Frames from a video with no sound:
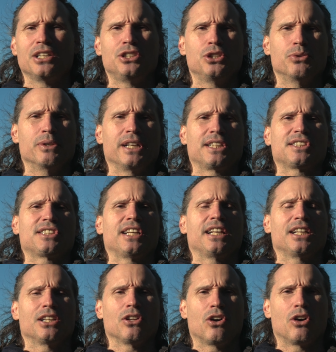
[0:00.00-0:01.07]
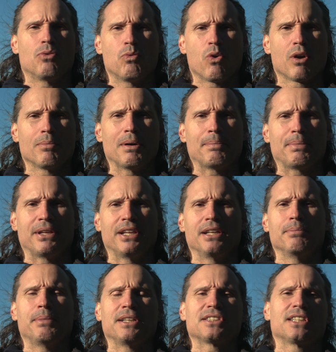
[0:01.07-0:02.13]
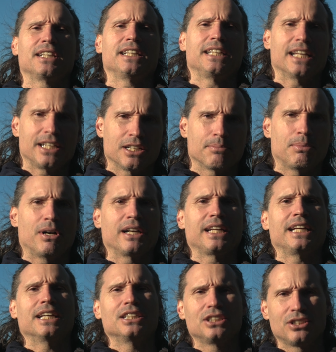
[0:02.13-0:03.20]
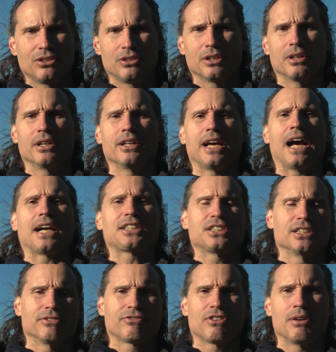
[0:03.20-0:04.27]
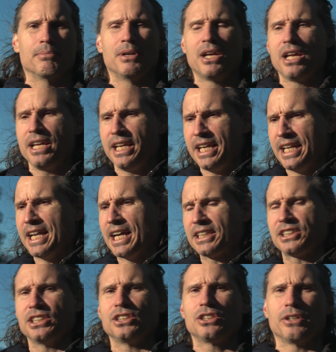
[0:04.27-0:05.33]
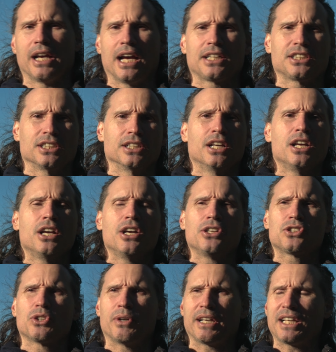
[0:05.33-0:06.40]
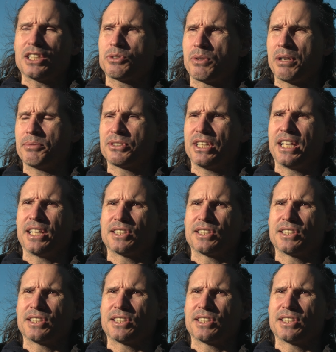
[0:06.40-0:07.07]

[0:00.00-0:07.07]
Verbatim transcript: do an extended long warm up and then basically get your body into the action from inaction to action. So I guess what I'm saying